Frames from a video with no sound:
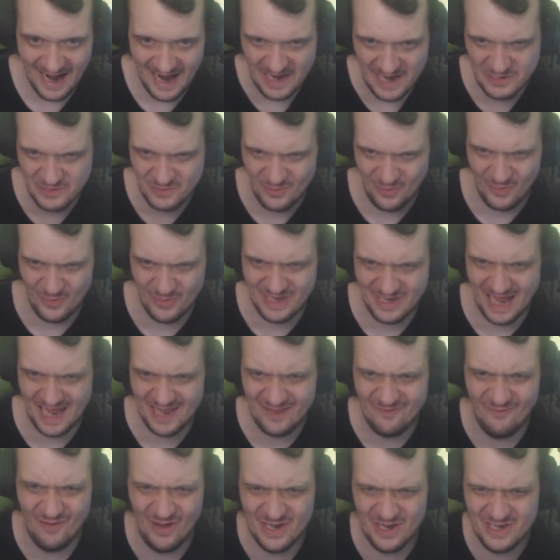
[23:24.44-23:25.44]
I thought
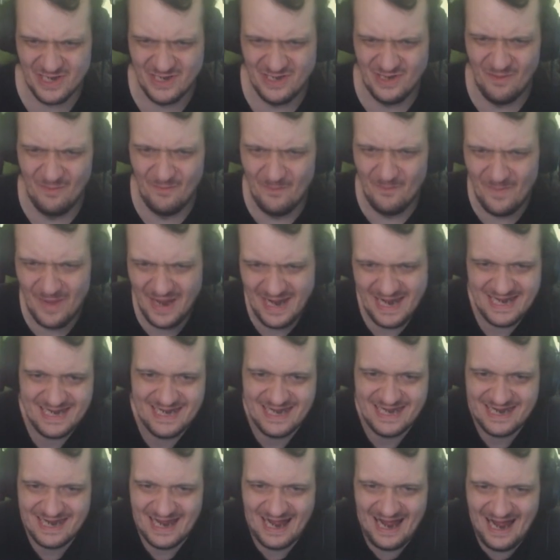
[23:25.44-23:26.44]
that was an
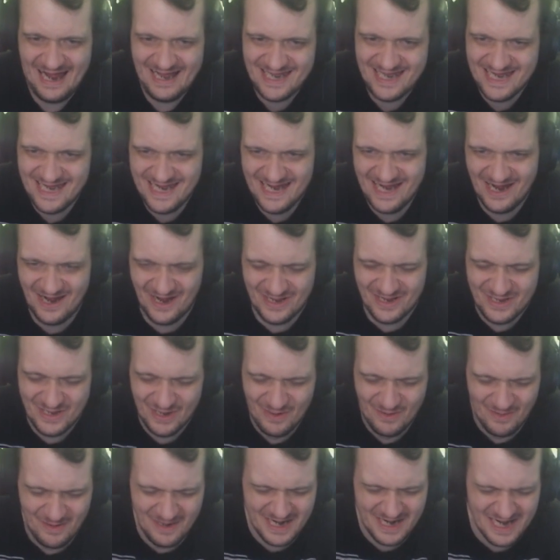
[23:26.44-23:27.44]
amazing idea to